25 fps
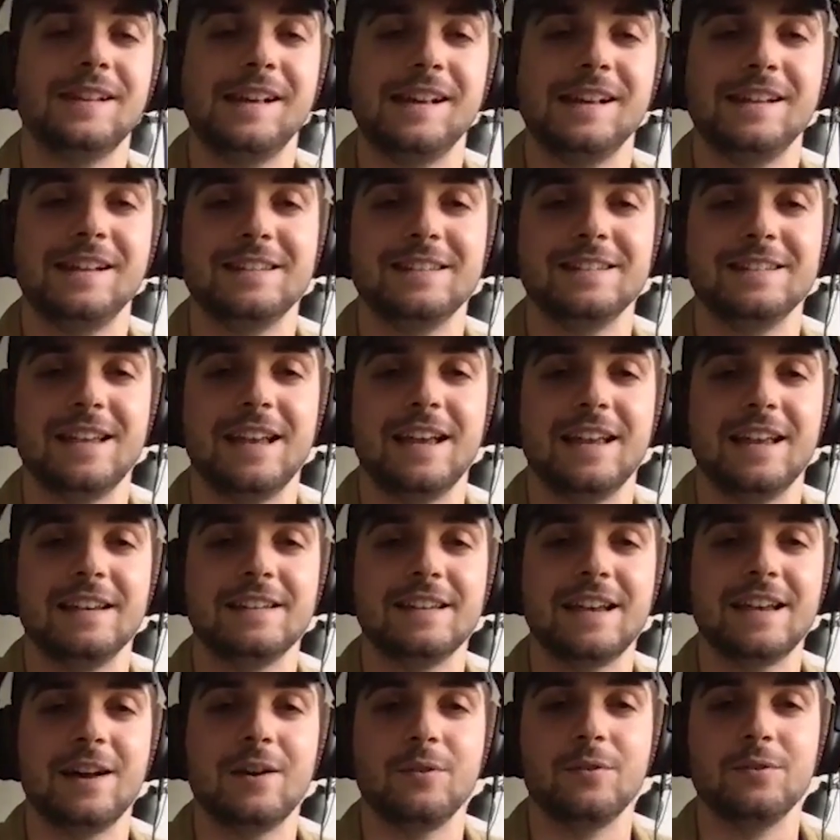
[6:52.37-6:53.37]
and
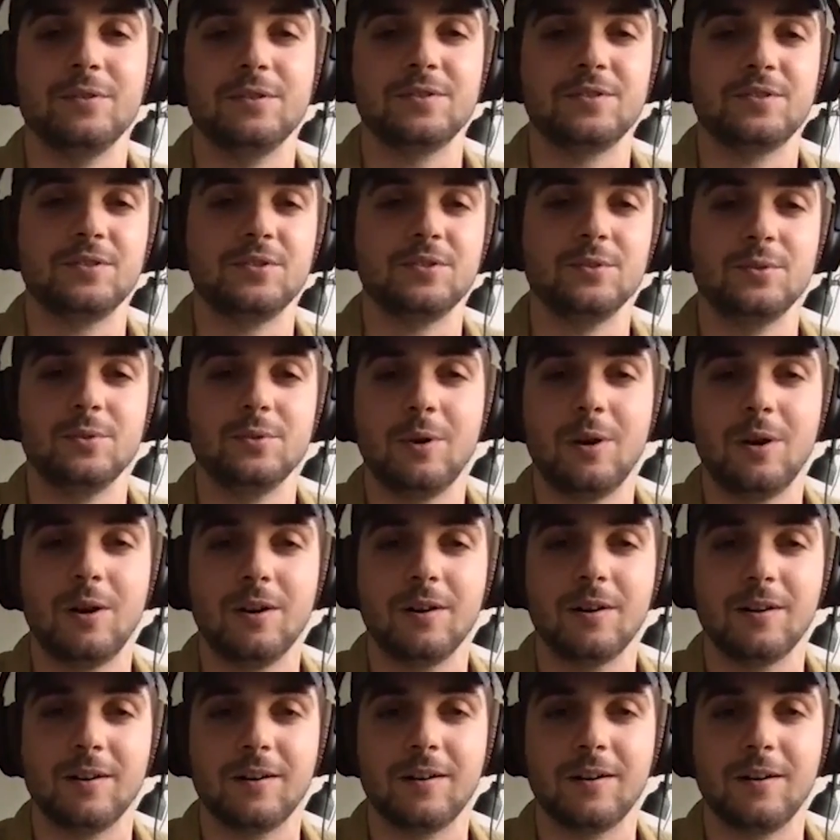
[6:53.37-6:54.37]
how the two
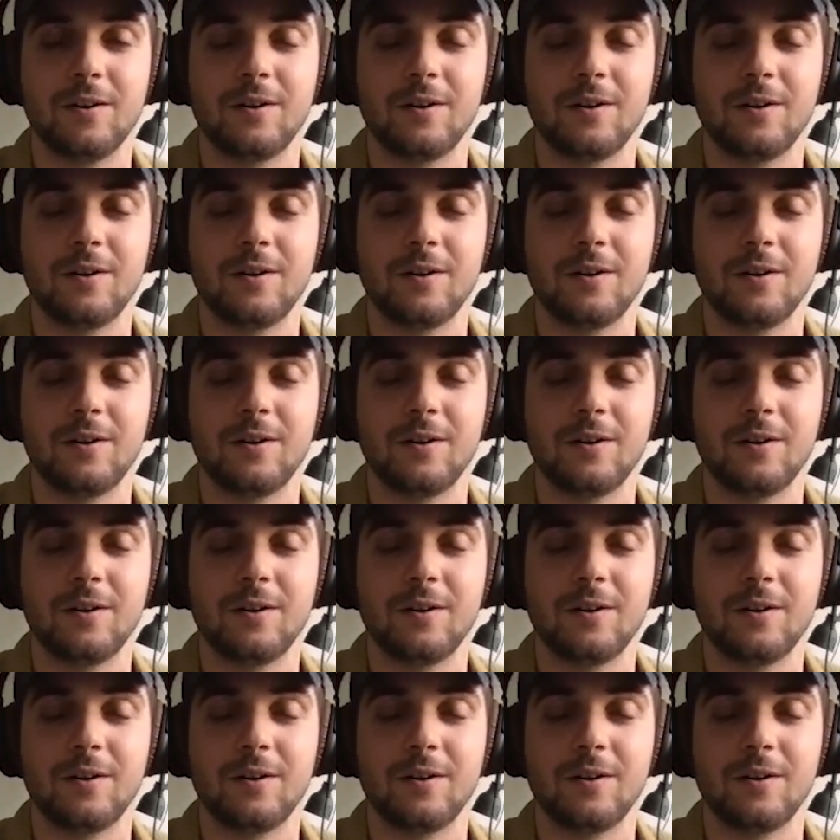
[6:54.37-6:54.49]
are